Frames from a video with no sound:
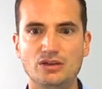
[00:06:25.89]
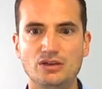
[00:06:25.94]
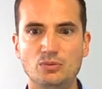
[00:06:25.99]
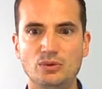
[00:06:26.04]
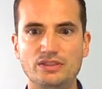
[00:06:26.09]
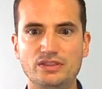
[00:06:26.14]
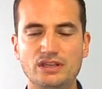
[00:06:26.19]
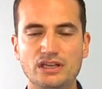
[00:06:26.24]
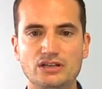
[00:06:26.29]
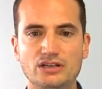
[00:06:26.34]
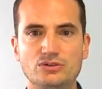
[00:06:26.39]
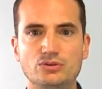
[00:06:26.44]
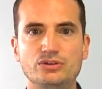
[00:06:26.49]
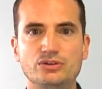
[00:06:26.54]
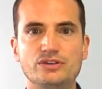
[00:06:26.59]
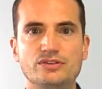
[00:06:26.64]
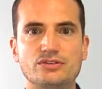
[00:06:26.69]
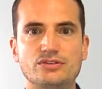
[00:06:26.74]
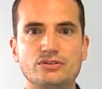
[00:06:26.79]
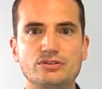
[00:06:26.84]
when the
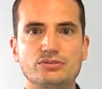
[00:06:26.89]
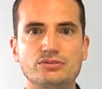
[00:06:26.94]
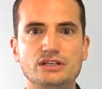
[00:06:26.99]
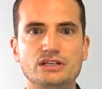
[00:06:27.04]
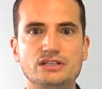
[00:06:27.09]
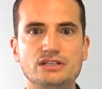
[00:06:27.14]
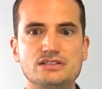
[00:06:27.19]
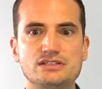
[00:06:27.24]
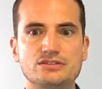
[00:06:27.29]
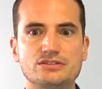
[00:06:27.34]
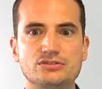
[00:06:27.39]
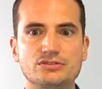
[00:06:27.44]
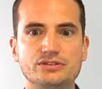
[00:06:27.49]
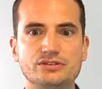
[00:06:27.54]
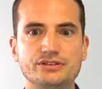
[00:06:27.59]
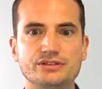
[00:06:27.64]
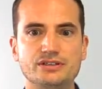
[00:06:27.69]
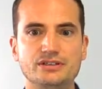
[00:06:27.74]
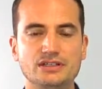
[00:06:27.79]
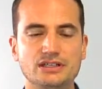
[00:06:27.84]
encoder is already
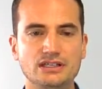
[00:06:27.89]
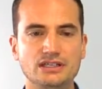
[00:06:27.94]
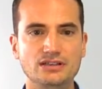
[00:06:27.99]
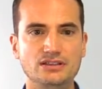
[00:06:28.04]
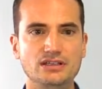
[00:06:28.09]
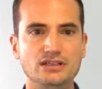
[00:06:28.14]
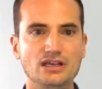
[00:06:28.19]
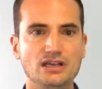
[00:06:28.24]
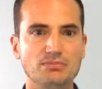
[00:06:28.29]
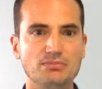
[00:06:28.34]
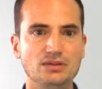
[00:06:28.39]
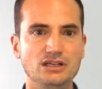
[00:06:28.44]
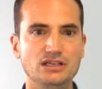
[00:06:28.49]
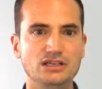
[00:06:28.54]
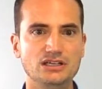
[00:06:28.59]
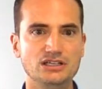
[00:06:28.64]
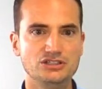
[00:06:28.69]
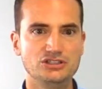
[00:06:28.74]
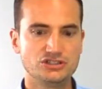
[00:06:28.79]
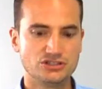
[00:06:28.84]
installed in the
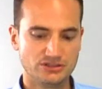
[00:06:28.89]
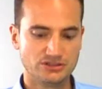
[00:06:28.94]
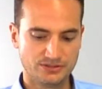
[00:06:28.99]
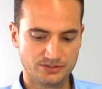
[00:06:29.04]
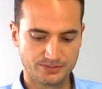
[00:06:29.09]
application.